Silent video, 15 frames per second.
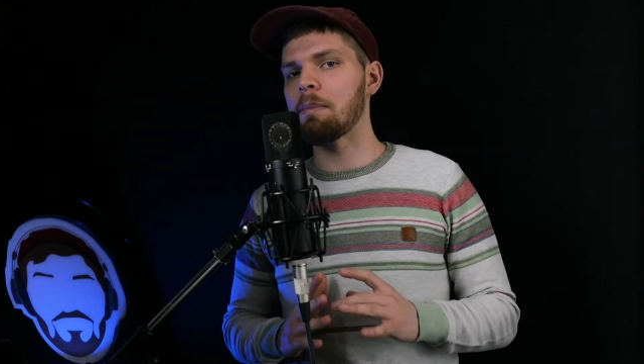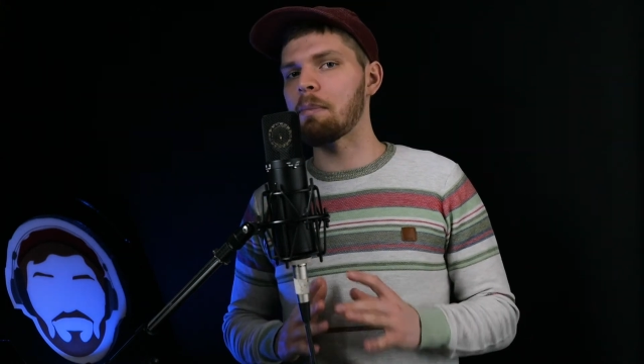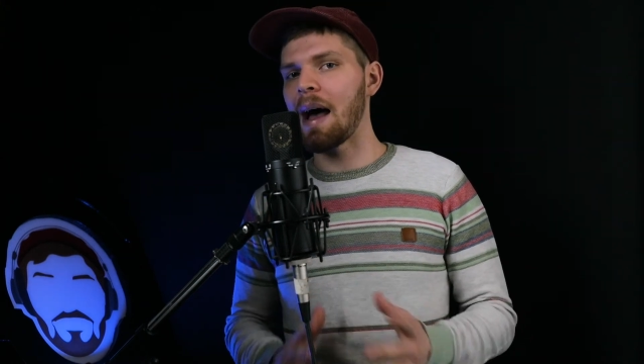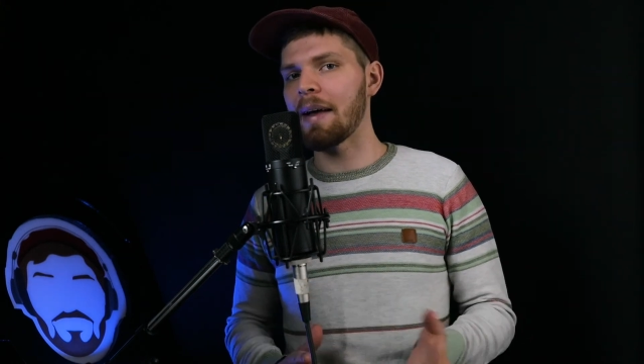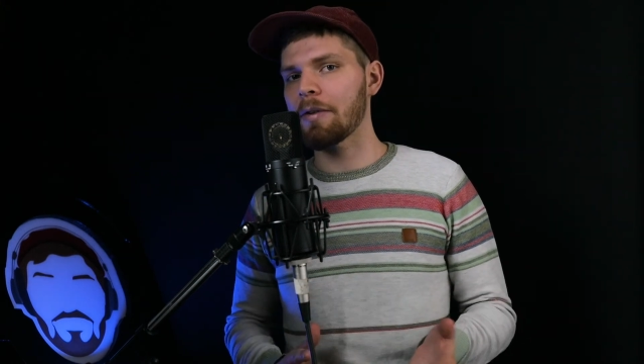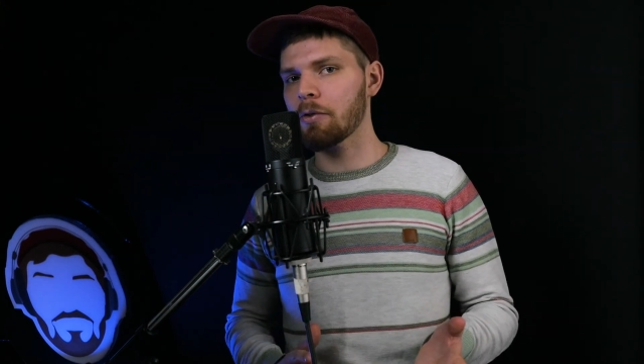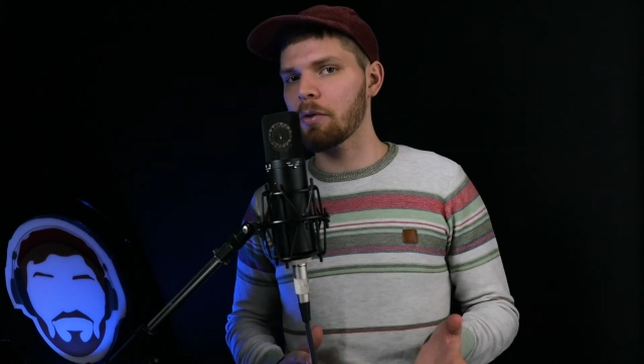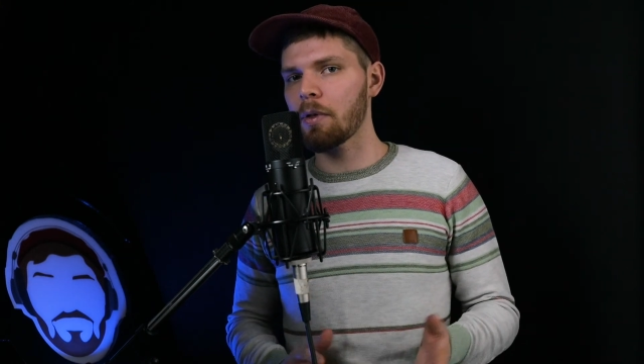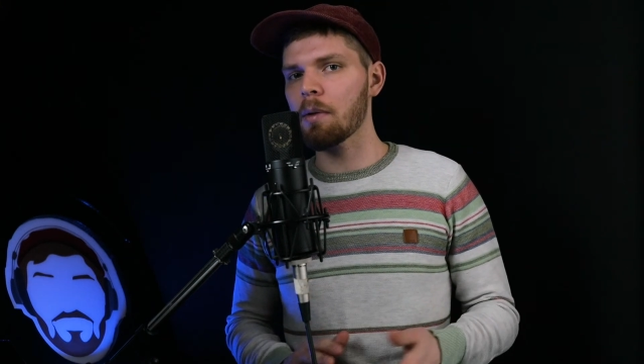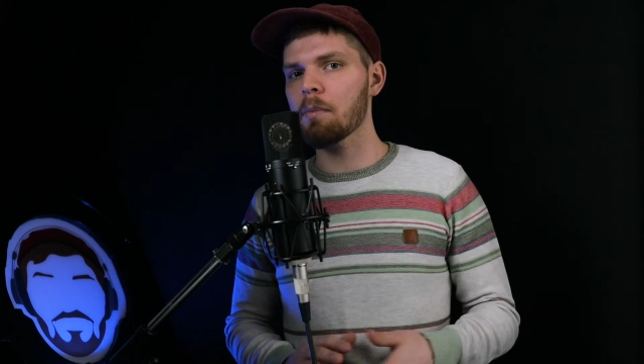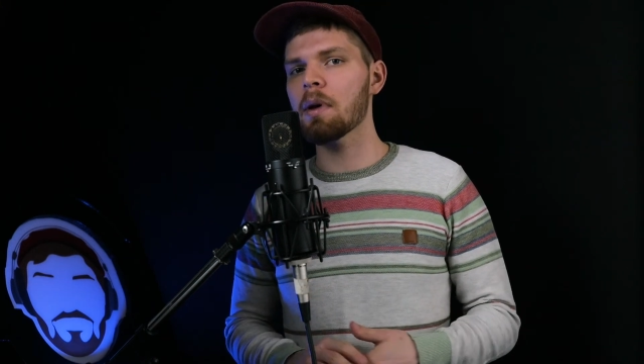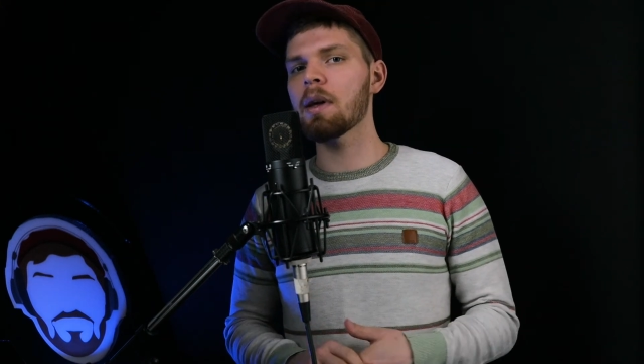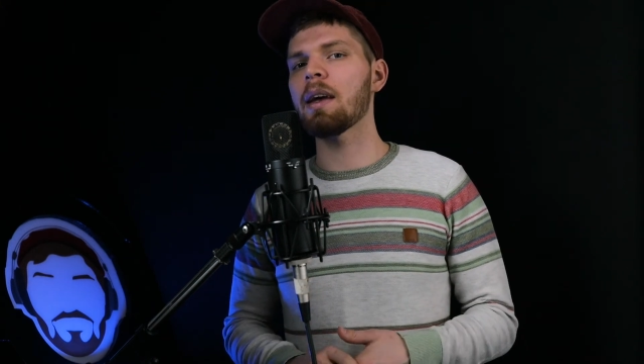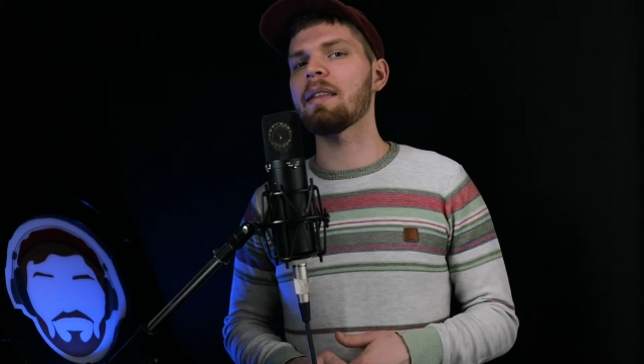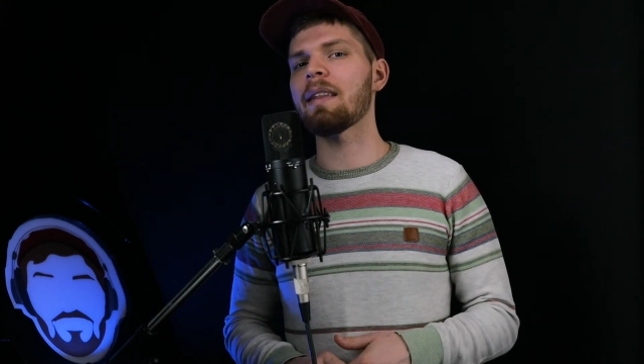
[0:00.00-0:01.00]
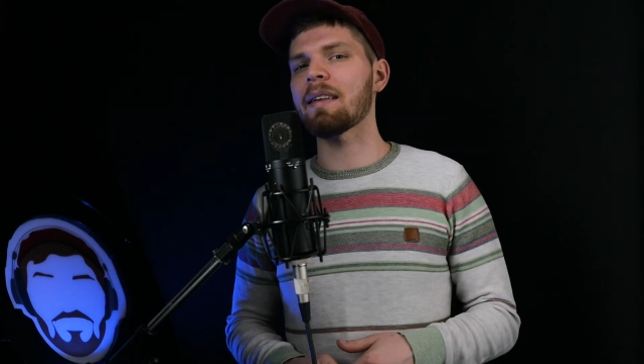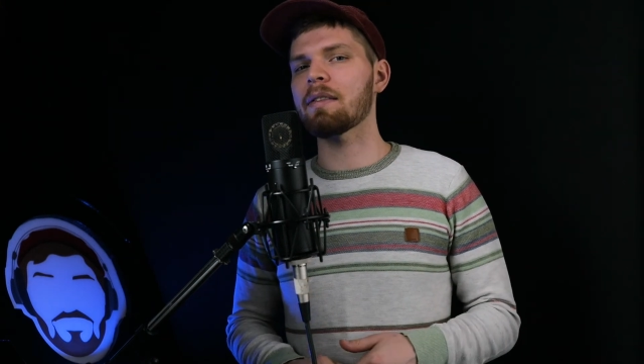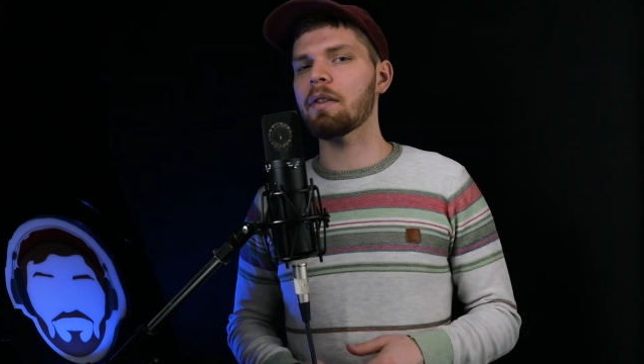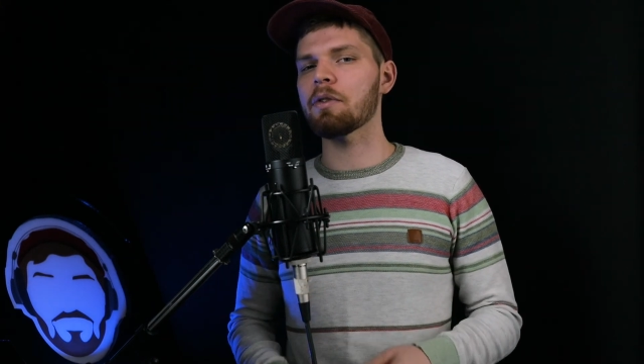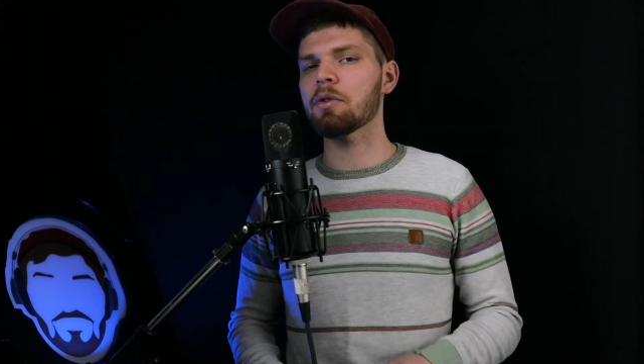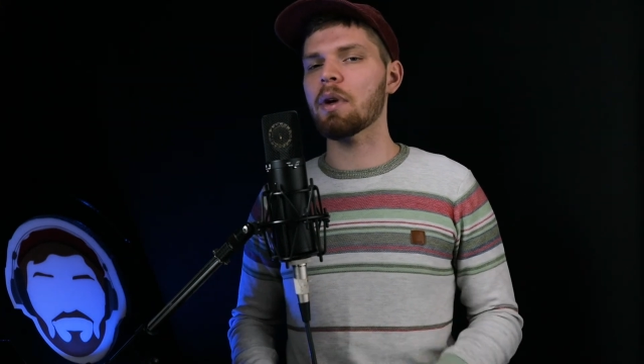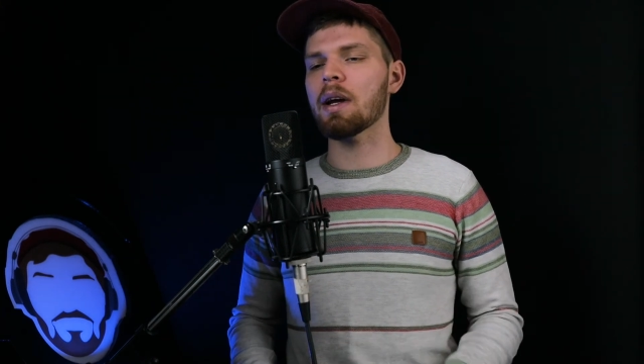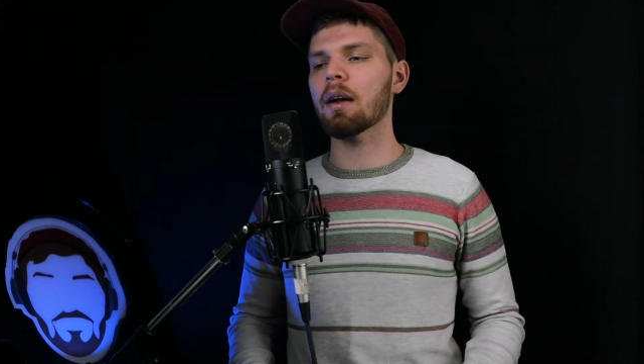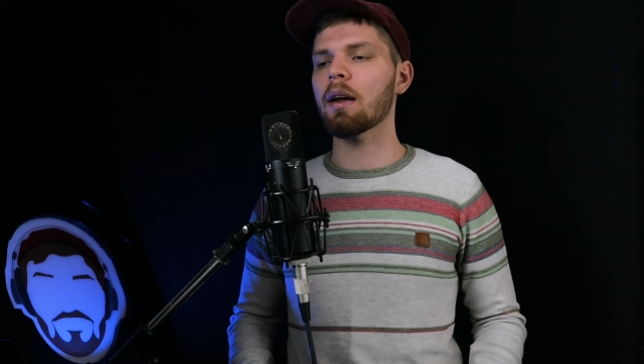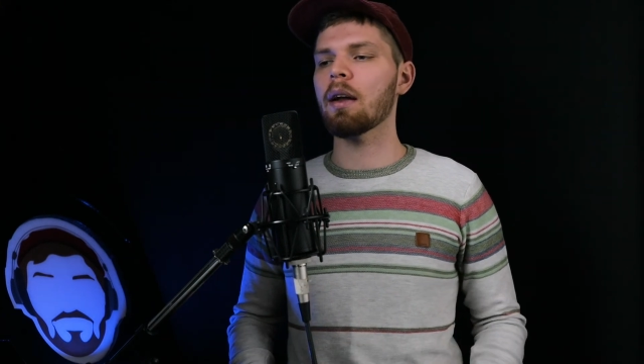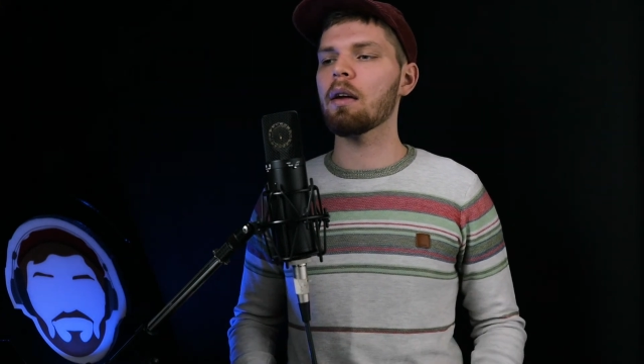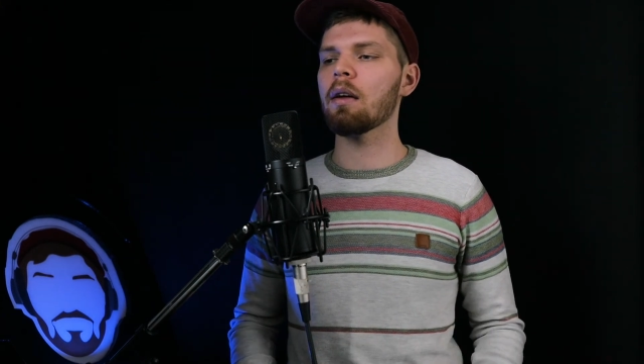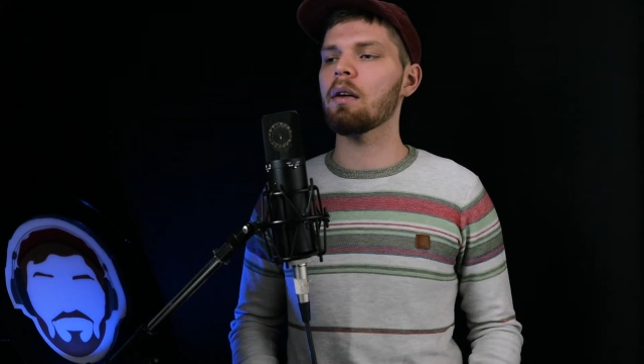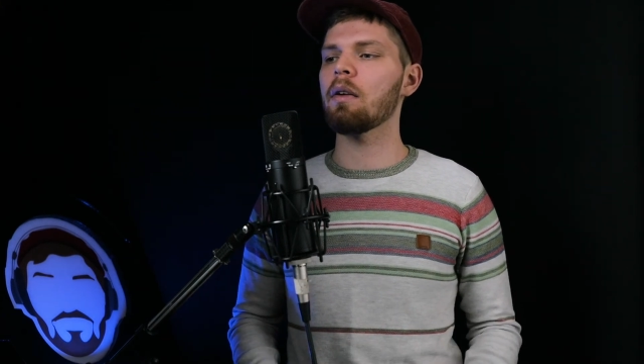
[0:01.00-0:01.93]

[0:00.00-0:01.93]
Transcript: master them. And that's the trick.